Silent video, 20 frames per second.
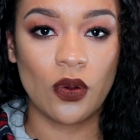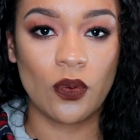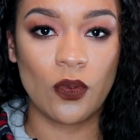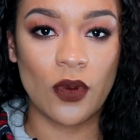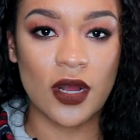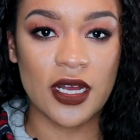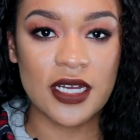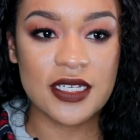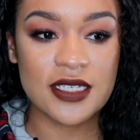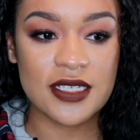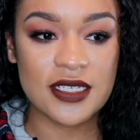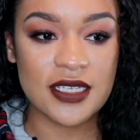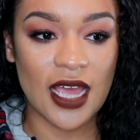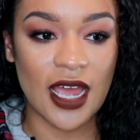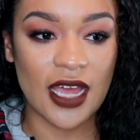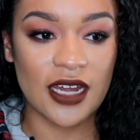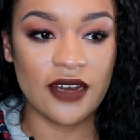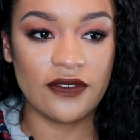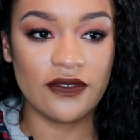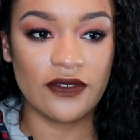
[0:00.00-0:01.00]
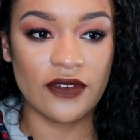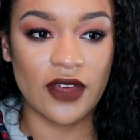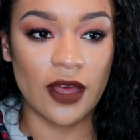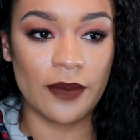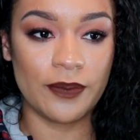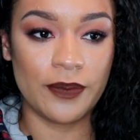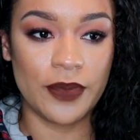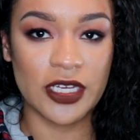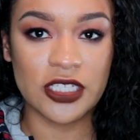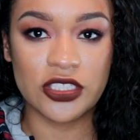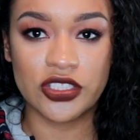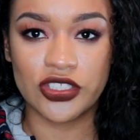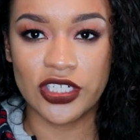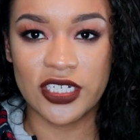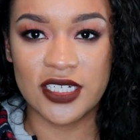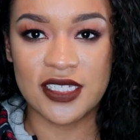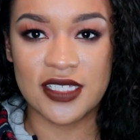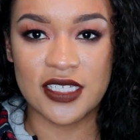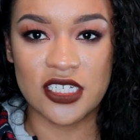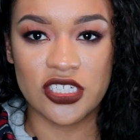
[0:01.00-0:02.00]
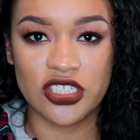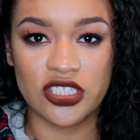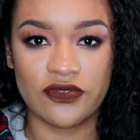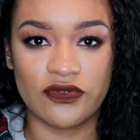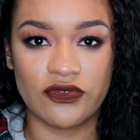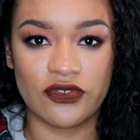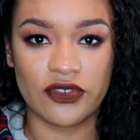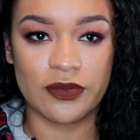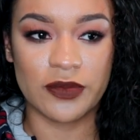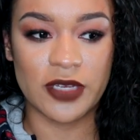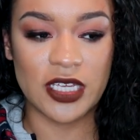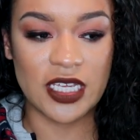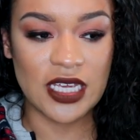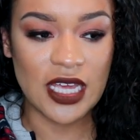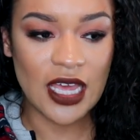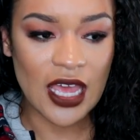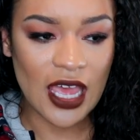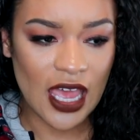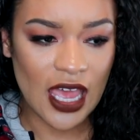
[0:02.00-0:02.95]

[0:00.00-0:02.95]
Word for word: was kind of a big transition for me.